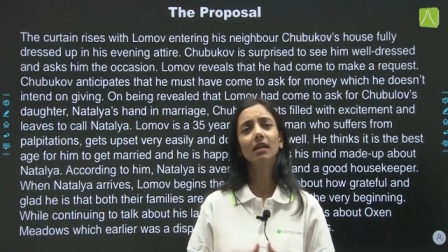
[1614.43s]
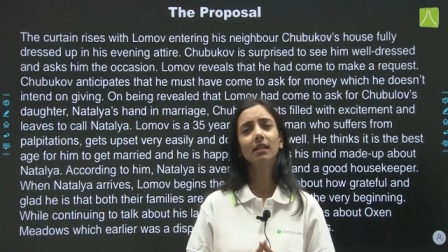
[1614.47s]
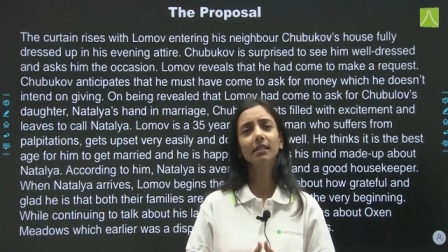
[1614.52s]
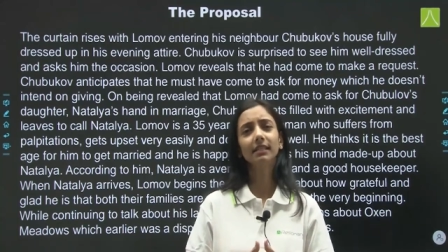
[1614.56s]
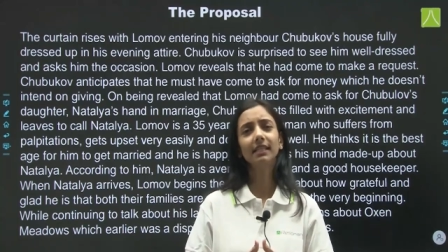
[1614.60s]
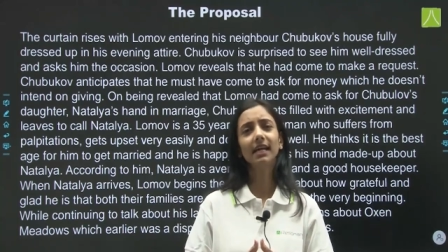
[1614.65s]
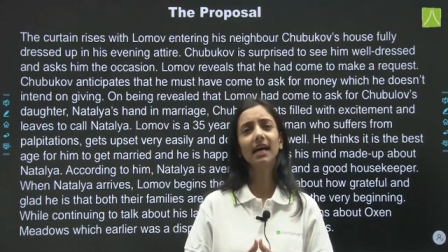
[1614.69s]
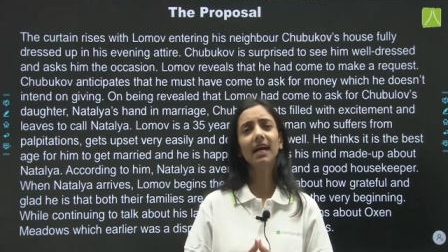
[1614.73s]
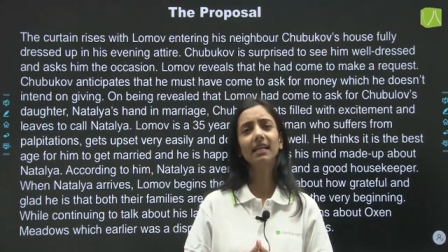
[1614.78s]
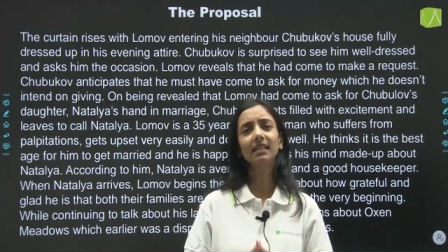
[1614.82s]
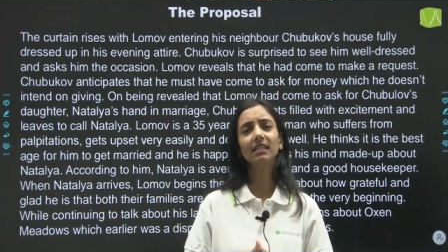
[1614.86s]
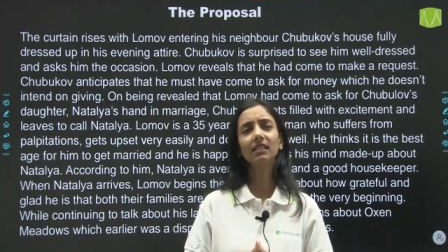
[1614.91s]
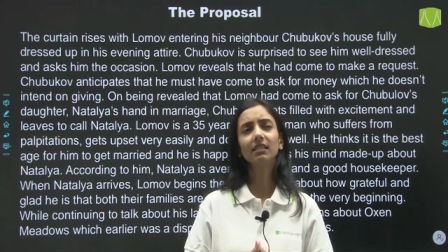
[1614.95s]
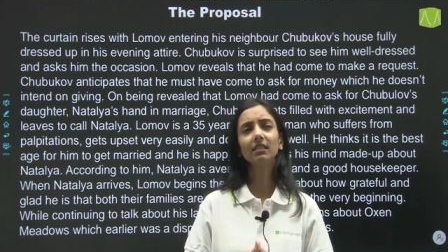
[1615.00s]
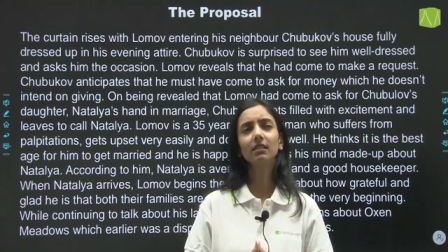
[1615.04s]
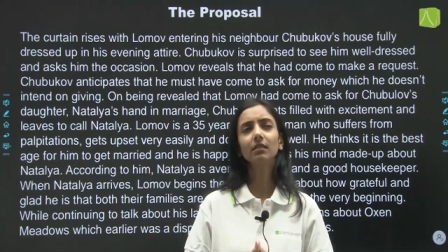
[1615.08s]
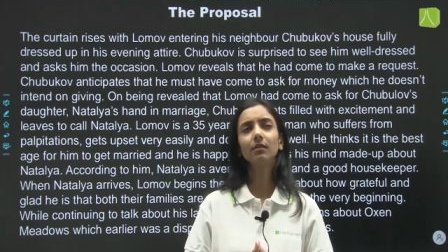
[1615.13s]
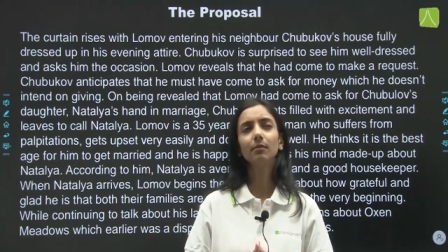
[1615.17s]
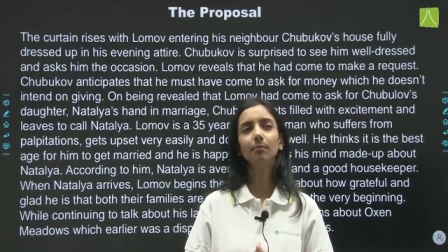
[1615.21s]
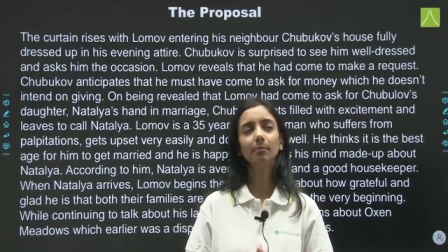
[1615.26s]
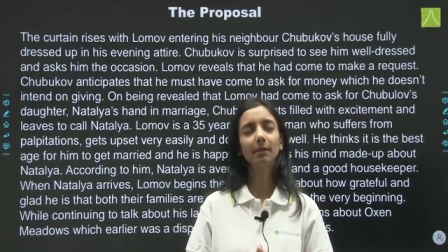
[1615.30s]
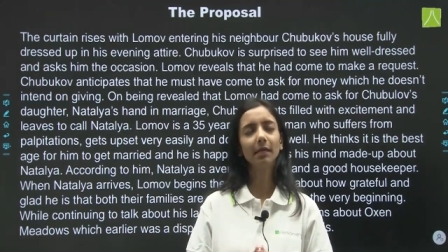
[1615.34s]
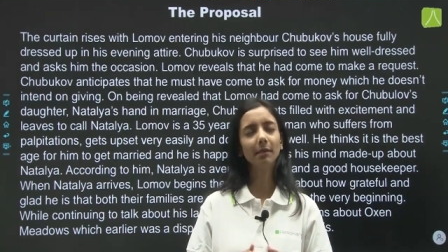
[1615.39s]
that
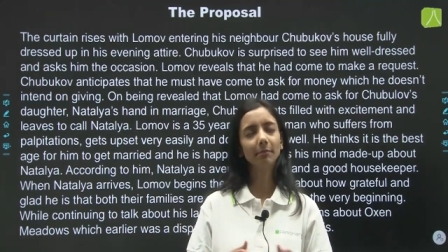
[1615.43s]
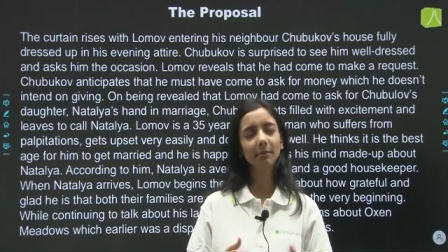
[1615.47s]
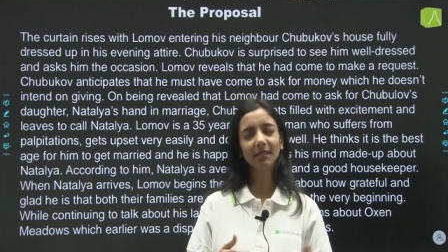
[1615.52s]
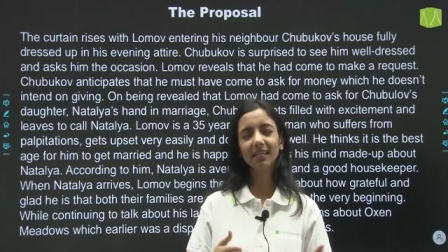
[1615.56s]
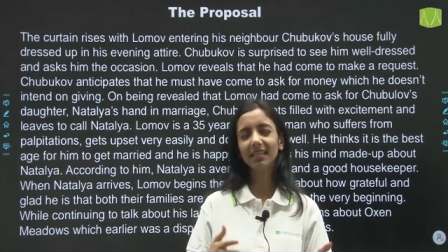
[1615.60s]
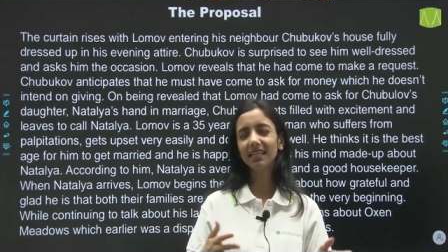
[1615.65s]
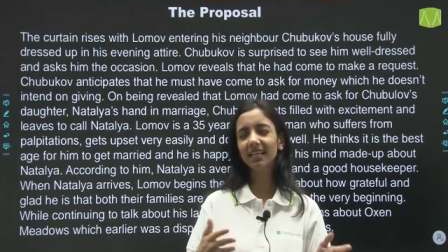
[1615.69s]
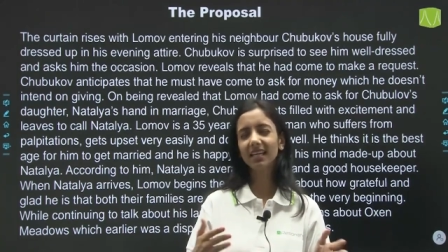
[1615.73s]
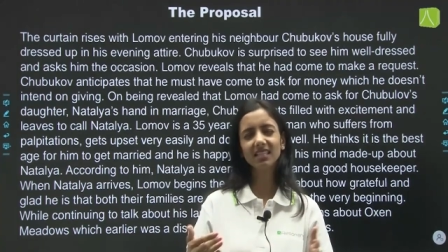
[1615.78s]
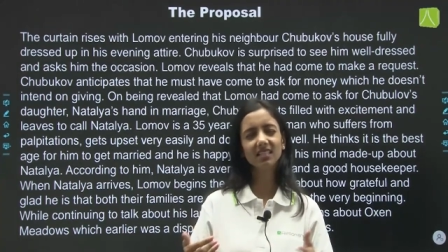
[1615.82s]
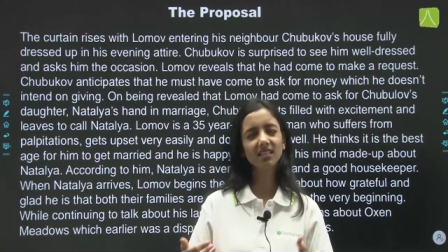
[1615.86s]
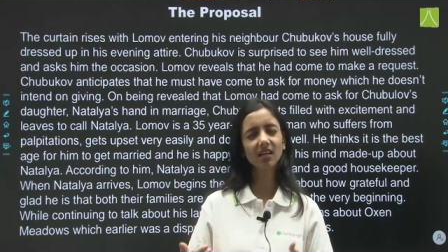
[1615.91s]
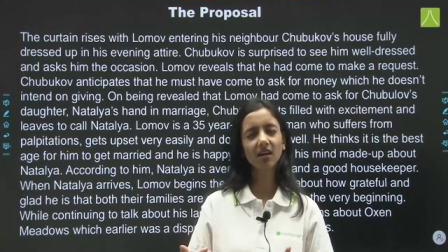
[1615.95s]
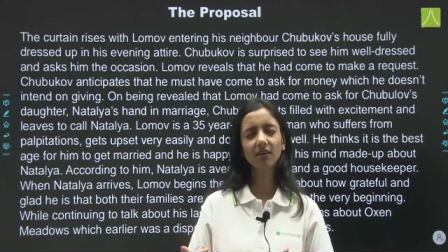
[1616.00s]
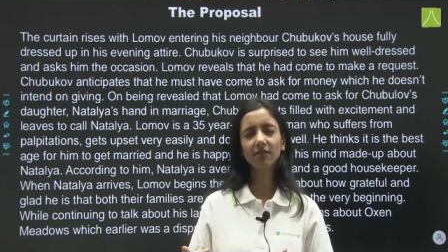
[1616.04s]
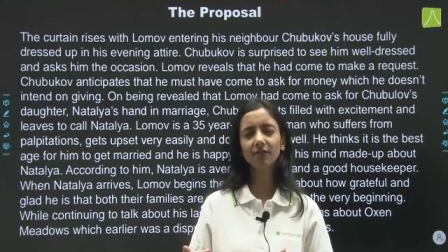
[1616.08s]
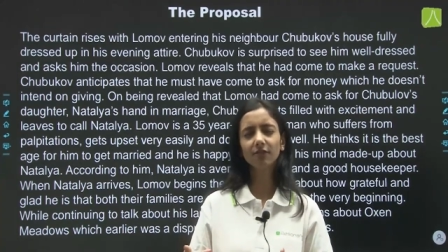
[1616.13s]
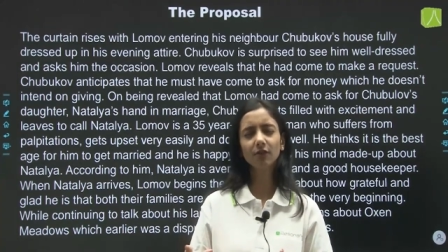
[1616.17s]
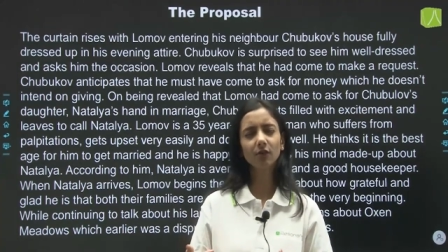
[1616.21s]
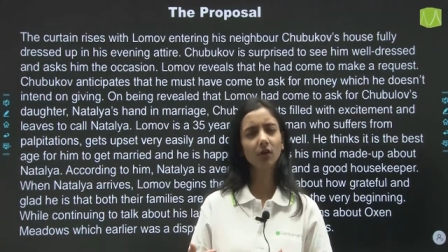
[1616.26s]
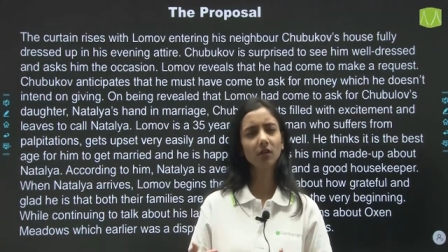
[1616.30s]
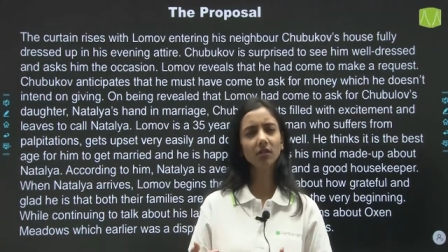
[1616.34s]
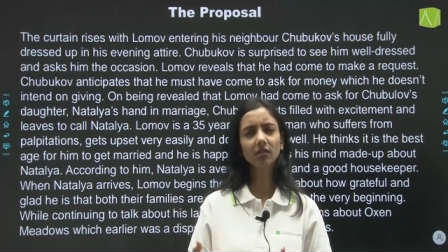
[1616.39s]
maybe he has
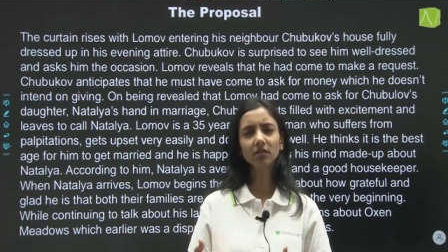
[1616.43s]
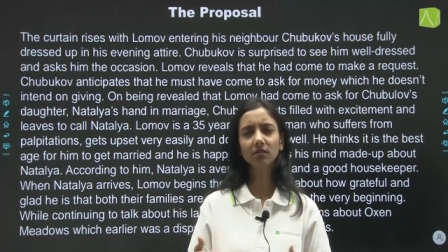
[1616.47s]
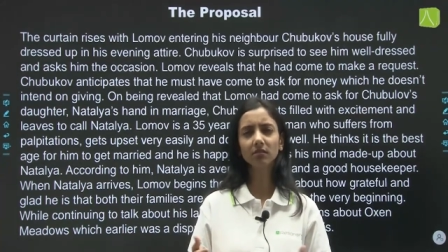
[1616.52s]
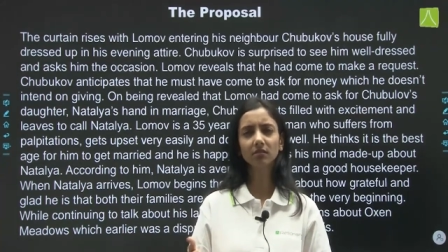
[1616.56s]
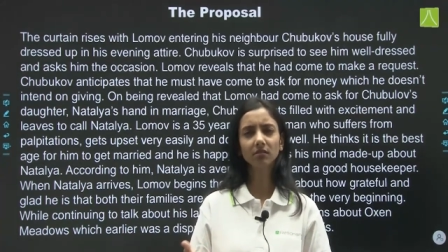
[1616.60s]
come for,